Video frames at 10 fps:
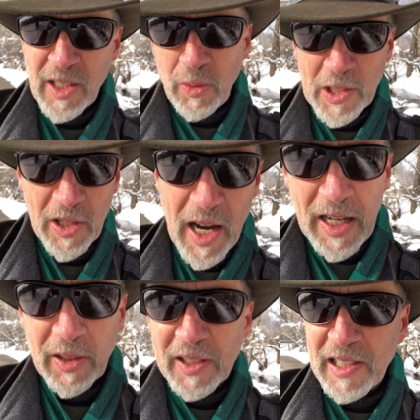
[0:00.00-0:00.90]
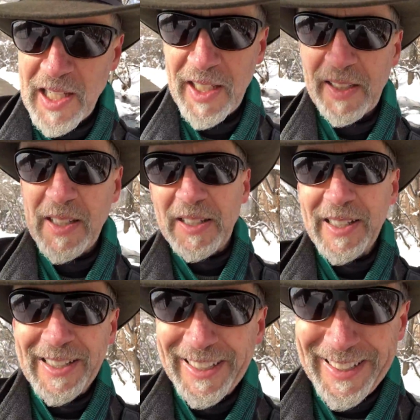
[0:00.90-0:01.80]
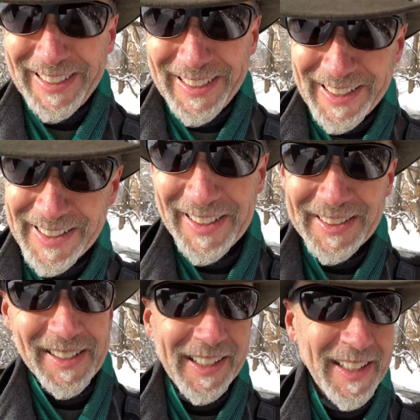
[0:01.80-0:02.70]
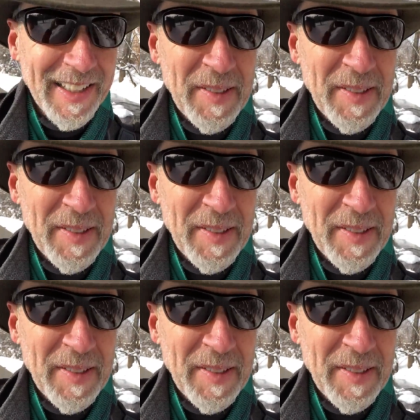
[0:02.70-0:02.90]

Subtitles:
what your eye looks like on the inside.